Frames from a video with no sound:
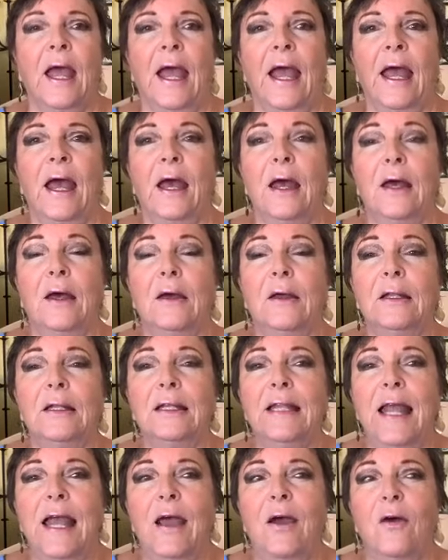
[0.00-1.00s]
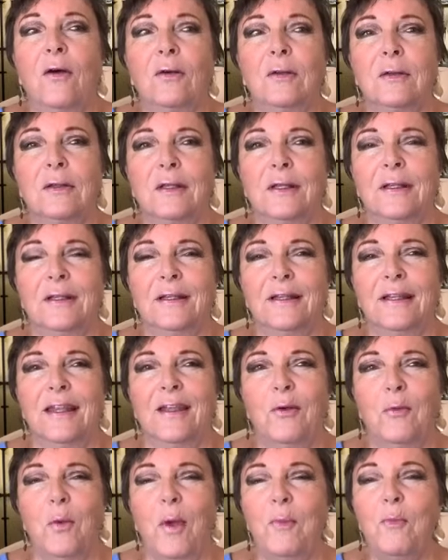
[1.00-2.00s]
Uh, now,
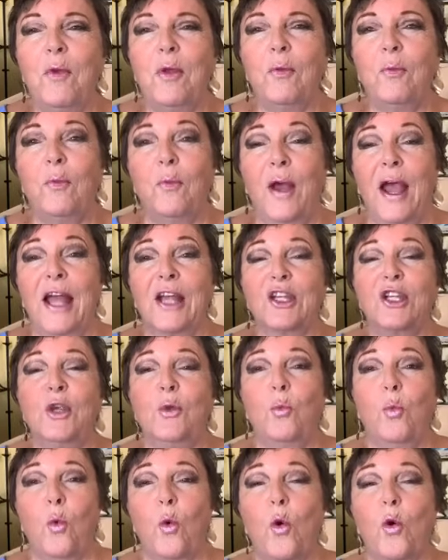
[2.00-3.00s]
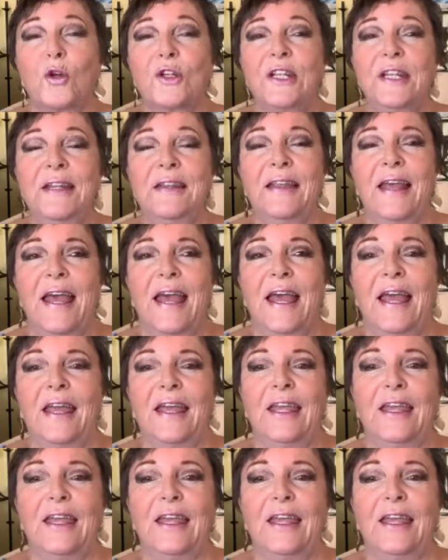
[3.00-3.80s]
when we actually walked in there,